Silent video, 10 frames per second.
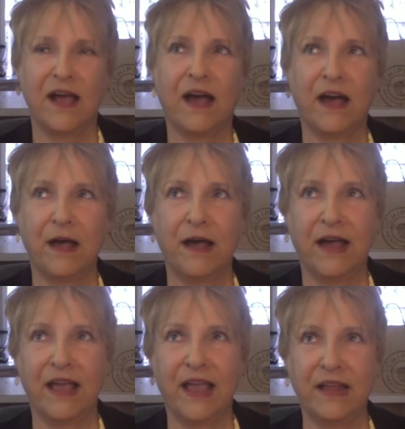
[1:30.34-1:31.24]

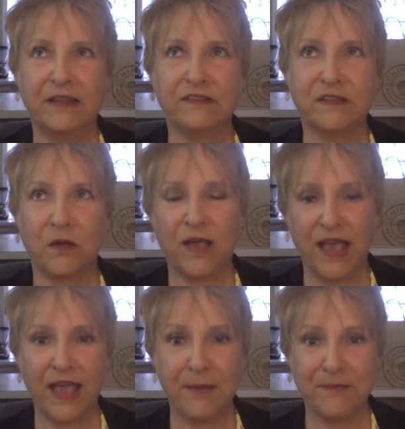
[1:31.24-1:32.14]
And so
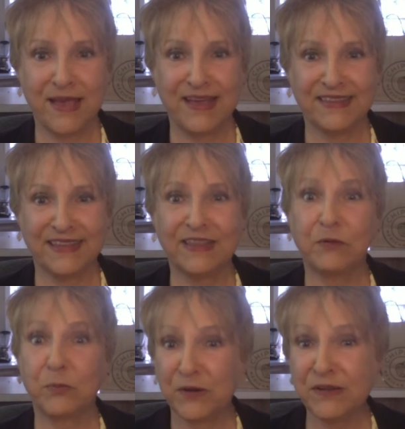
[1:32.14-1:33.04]
A meant that they
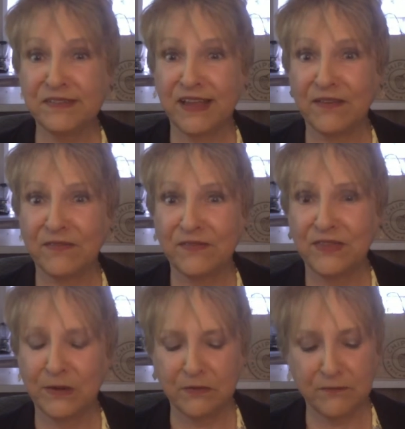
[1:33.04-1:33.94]
were pretty safe.
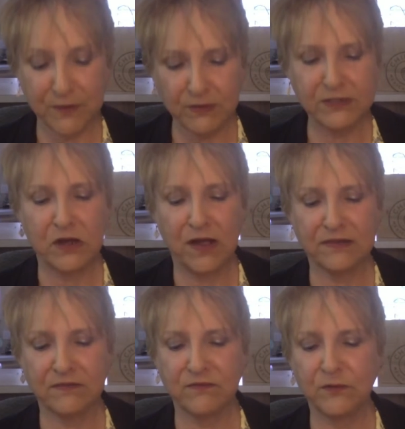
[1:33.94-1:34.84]
They were fairly
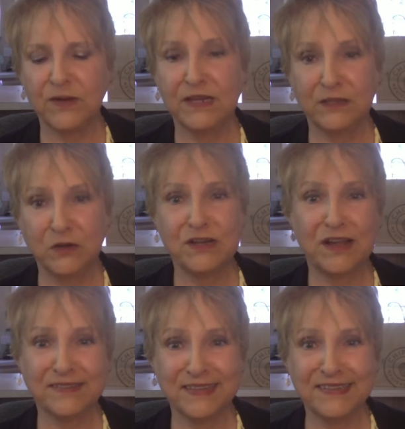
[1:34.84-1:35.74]
toxin-free, low
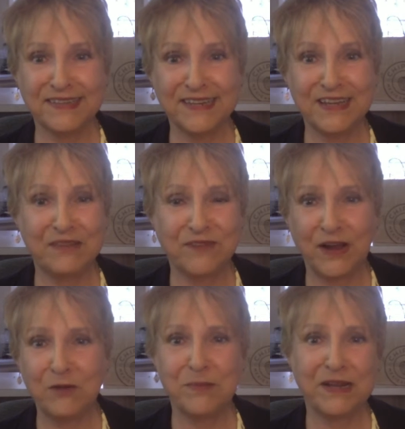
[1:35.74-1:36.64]
toxicity,
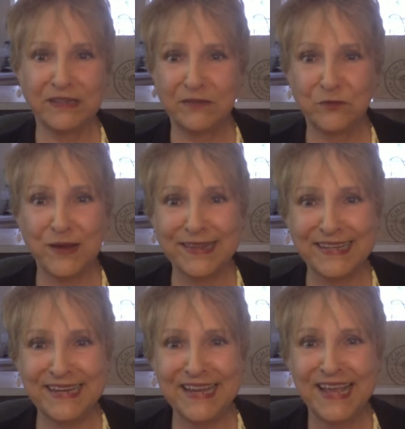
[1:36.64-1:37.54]
environmentally
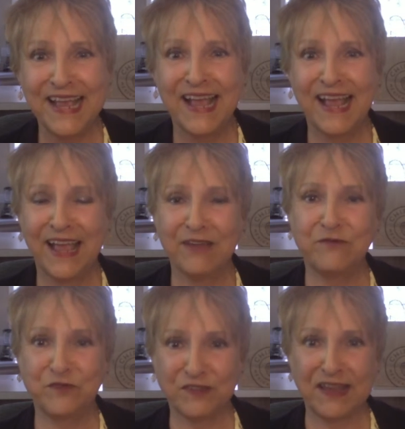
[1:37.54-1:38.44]
friendly,
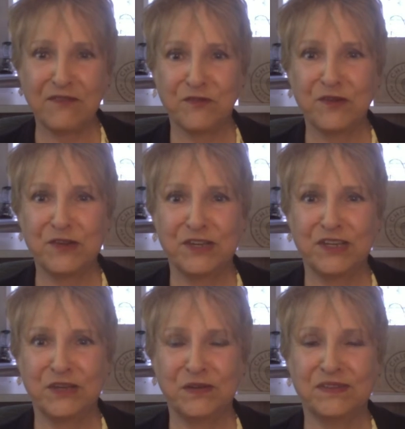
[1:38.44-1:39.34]
and safe for you to
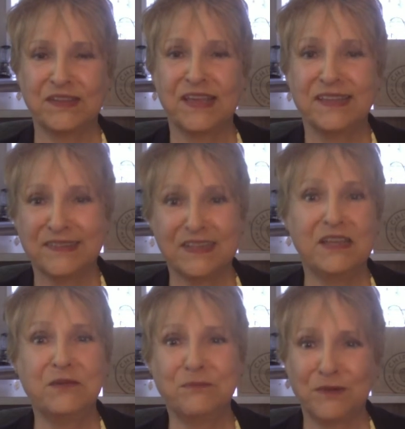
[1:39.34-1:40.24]
use.
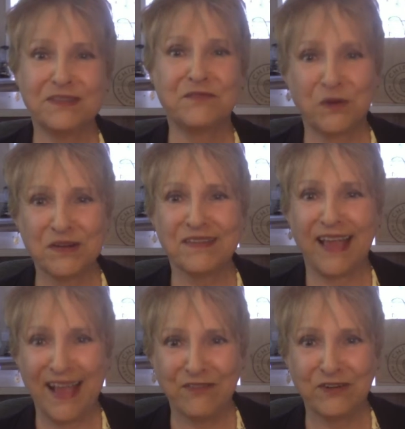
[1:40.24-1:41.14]
C was, of course,
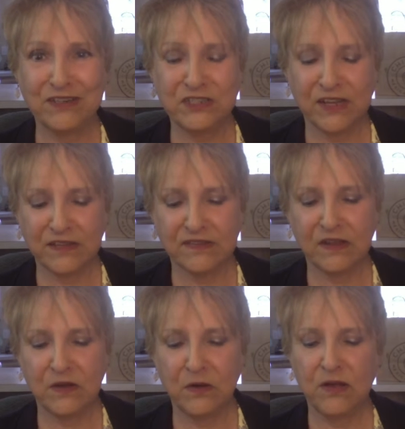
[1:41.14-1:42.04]
average, and
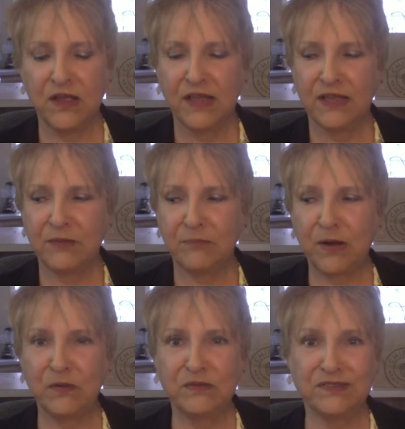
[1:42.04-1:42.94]
so it
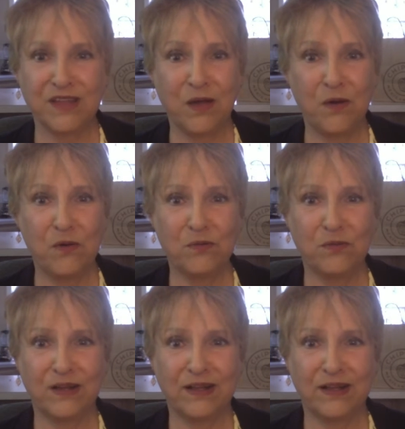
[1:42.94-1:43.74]
posed no,